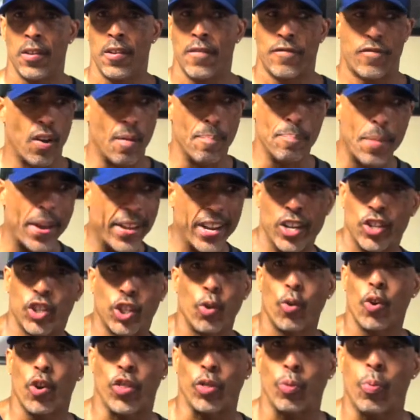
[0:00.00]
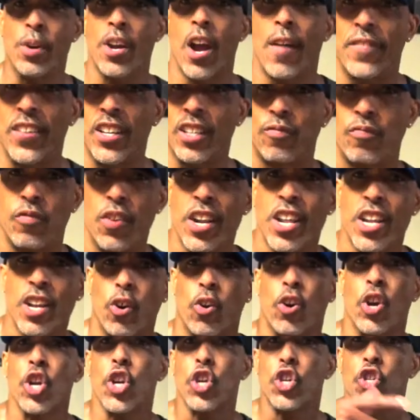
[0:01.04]
for minute two or three of this
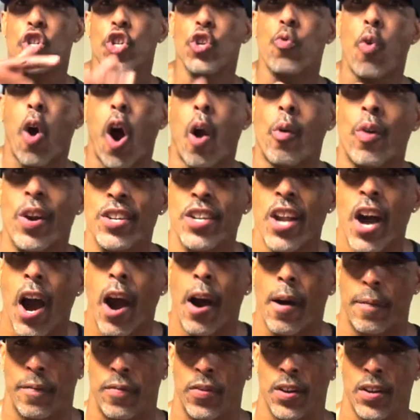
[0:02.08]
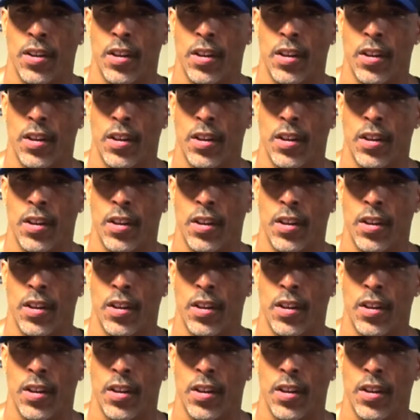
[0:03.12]
video, you are enough.